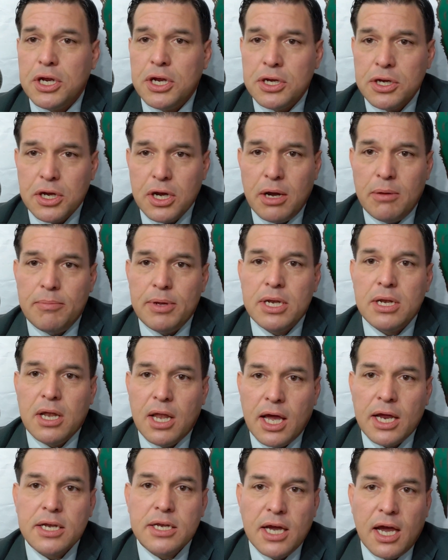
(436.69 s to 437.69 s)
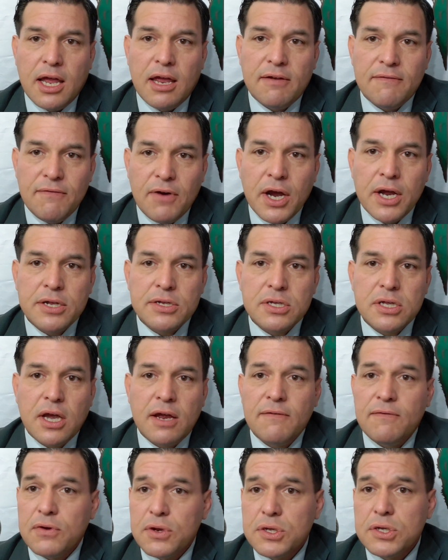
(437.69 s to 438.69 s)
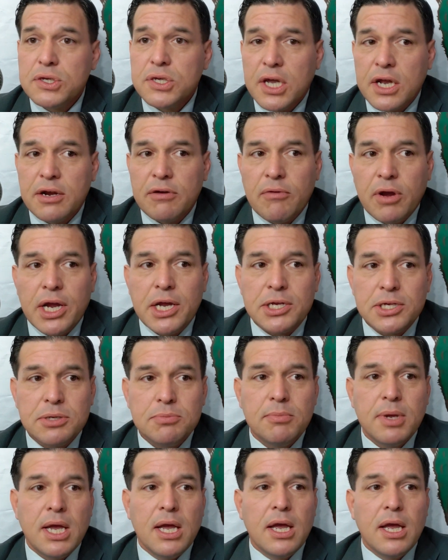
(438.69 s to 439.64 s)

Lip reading: incumbent like Dianne Feinstein for the Senate race.